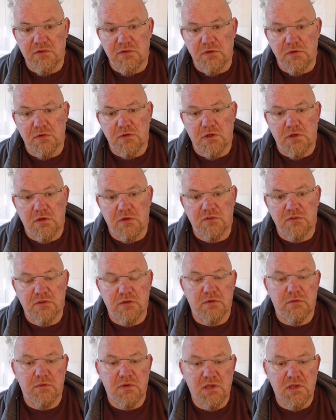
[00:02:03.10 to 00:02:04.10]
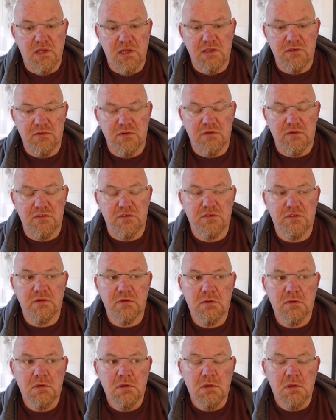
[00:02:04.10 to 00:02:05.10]
or the cost of the reagents.
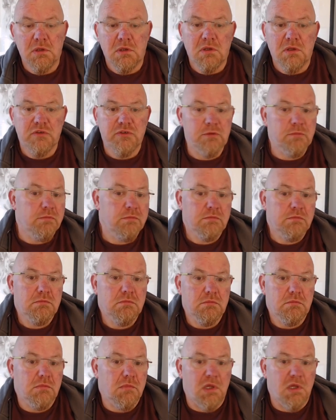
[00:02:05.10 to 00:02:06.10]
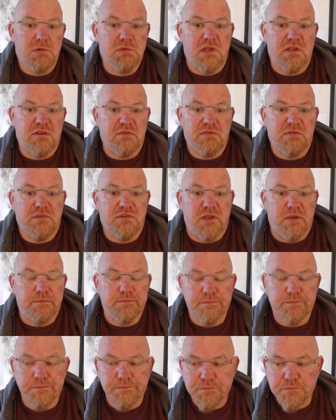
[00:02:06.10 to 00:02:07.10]
Some are relatively cheap.
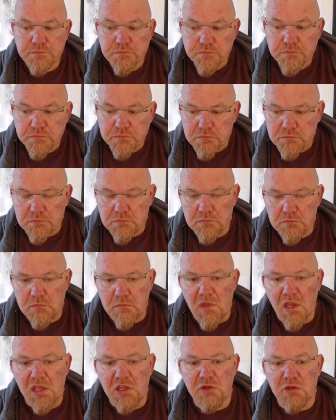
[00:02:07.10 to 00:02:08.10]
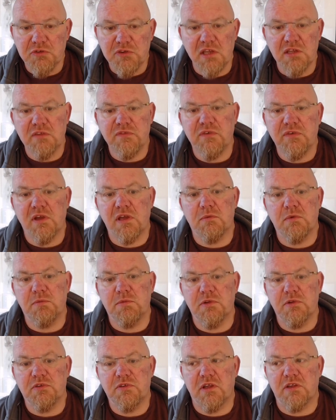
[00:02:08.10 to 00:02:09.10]
You tend to find with
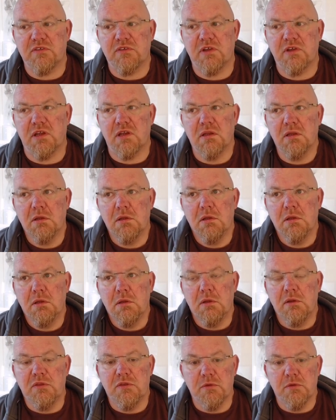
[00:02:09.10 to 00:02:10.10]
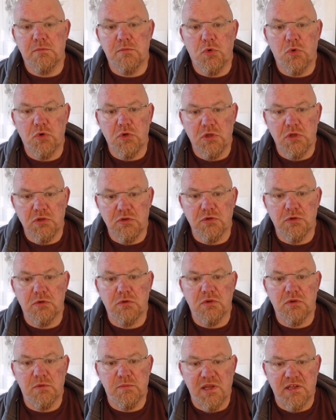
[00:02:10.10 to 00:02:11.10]
blood testing, the more you do,
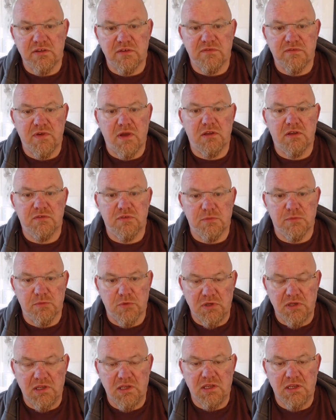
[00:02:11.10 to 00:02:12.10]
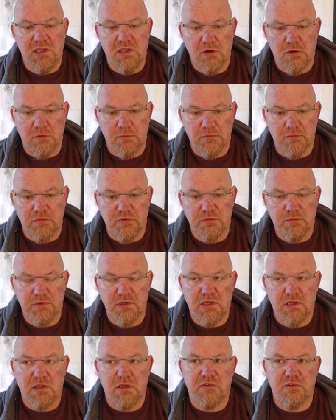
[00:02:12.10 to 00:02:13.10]
the better value for money comes,
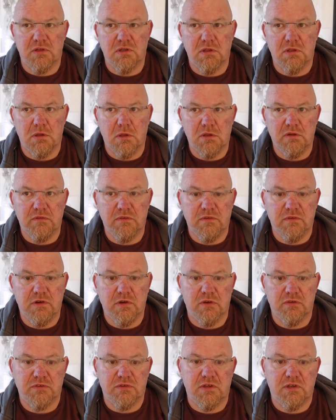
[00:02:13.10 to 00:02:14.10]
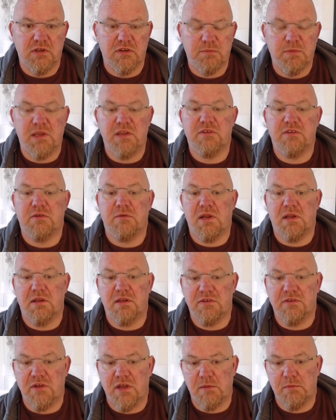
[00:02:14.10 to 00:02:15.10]
because a lot of the costing is based around the
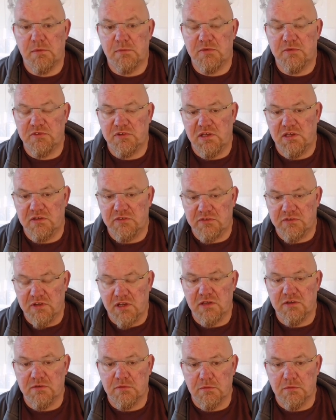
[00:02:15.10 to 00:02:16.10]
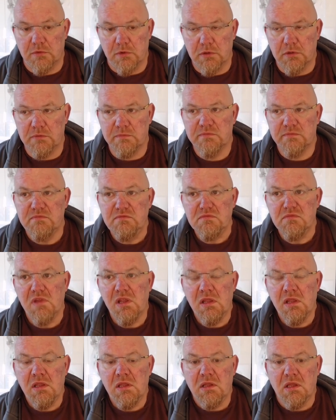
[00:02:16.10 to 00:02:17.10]
time the machines take to run,
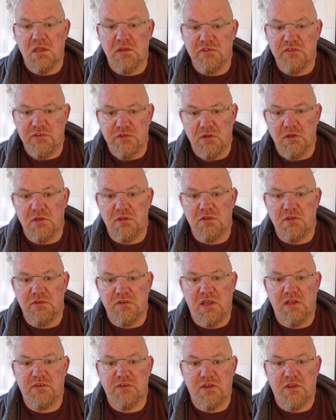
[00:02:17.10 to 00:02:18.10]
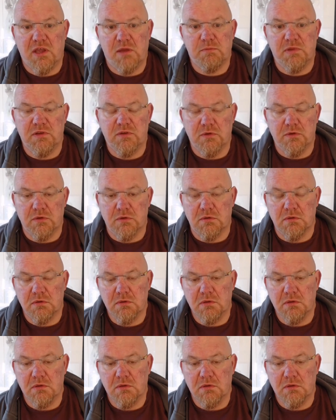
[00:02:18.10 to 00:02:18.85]
and certain tests can be done